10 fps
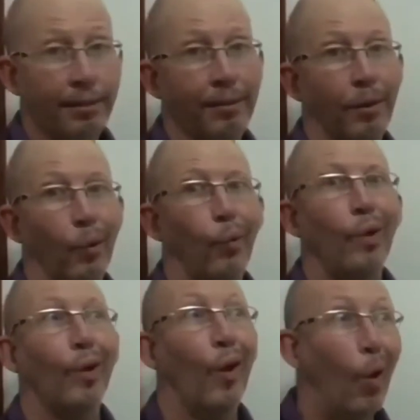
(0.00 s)
will
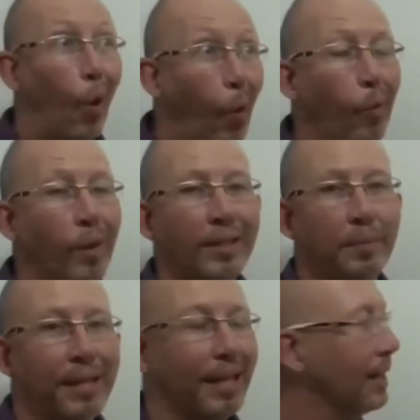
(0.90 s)
always be
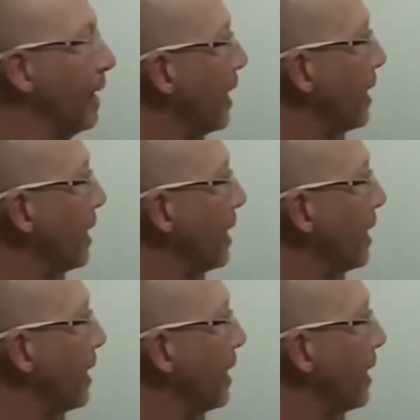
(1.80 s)
at the end.